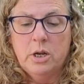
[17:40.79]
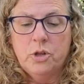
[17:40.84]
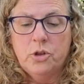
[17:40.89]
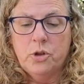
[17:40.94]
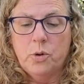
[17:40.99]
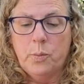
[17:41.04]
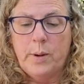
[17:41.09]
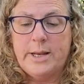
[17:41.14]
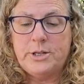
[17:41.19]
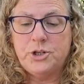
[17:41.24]

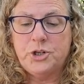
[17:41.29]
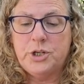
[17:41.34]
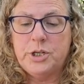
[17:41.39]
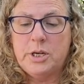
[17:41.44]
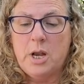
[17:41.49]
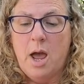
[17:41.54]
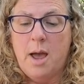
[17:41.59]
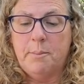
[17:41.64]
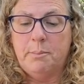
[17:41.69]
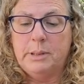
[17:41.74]
The witch
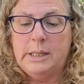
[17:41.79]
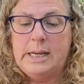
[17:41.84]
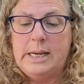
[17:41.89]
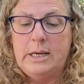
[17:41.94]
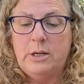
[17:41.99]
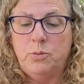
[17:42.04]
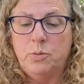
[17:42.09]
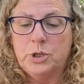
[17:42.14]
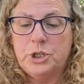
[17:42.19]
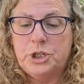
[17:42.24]
did not
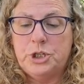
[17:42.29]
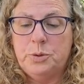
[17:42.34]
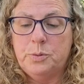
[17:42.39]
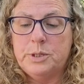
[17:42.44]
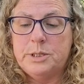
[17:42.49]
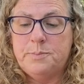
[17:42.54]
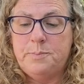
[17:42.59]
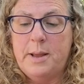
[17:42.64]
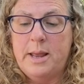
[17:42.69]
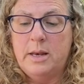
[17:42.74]
bleed where she
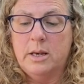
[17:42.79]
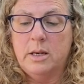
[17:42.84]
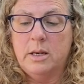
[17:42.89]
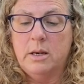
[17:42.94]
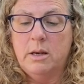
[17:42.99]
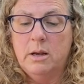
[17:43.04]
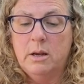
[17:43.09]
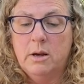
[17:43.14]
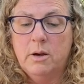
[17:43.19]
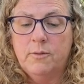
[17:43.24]
was
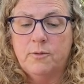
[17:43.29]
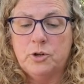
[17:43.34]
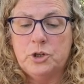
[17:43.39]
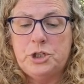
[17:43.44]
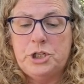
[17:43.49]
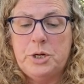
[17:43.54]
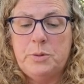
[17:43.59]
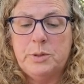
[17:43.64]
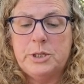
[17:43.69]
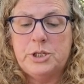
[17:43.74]
bitten, for
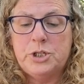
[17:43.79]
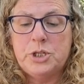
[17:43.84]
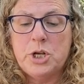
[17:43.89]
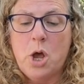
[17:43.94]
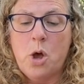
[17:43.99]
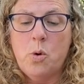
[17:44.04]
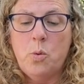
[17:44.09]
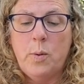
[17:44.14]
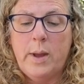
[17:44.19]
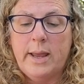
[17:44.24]
she was
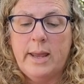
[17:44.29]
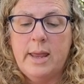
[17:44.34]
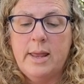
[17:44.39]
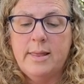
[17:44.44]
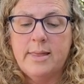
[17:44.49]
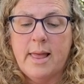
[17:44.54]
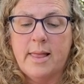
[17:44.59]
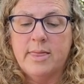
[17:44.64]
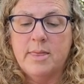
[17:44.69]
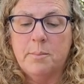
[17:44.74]
so
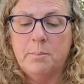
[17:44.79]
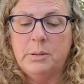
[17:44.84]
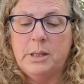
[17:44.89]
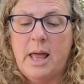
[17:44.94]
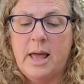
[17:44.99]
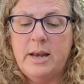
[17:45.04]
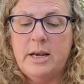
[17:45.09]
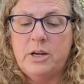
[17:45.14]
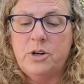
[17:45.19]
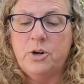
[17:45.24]
wicked that the
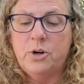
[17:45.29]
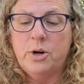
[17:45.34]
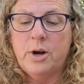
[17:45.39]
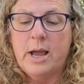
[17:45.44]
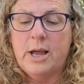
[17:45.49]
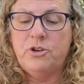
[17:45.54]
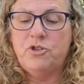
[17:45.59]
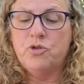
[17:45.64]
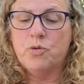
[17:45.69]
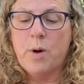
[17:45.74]
blood in her
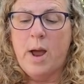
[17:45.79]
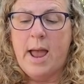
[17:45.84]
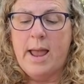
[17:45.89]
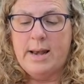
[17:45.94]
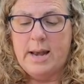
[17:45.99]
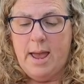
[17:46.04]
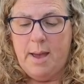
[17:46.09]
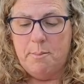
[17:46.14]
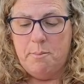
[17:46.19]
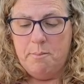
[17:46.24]
had
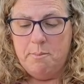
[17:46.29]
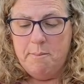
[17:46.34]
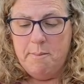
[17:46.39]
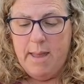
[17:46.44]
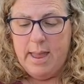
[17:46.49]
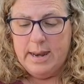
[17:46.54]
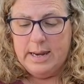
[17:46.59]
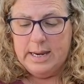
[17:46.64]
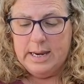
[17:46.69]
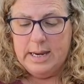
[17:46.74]
dried up
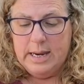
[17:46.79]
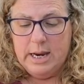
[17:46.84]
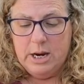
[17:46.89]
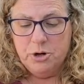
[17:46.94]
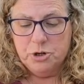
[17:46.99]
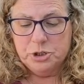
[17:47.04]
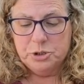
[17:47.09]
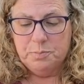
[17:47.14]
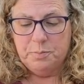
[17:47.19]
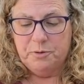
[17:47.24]
many
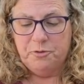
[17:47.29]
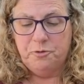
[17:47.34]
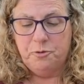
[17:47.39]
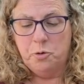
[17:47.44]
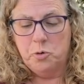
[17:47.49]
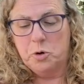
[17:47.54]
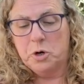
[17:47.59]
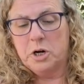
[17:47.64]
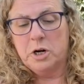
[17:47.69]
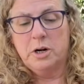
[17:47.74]
years
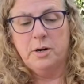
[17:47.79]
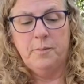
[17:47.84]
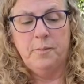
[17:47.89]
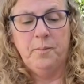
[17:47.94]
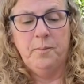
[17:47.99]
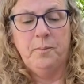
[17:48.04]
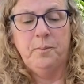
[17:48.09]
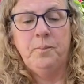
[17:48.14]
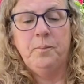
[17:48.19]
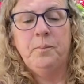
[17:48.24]
before.
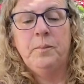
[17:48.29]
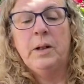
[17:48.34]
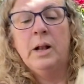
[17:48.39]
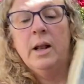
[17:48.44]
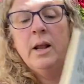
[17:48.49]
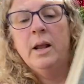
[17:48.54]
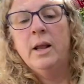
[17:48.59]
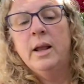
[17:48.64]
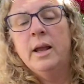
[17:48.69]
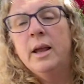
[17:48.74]

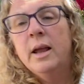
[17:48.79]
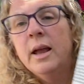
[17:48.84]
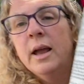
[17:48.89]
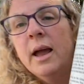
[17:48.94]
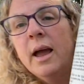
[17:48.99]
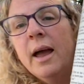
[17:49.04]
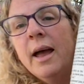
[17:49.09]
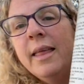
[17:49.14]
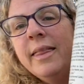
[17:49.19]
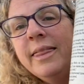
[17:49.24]

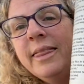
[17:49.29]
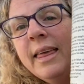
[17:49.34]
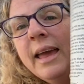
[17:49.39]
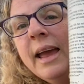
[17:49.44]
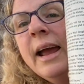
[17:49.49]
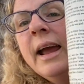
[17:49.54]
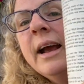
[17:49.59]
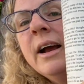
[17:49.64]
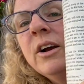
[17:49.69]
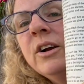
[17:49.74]
And
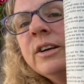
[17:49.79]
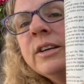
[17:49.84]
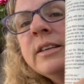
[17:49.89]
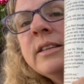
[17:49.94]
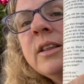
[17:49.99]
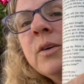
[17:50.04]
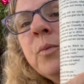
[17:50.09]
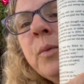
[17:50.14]
there's the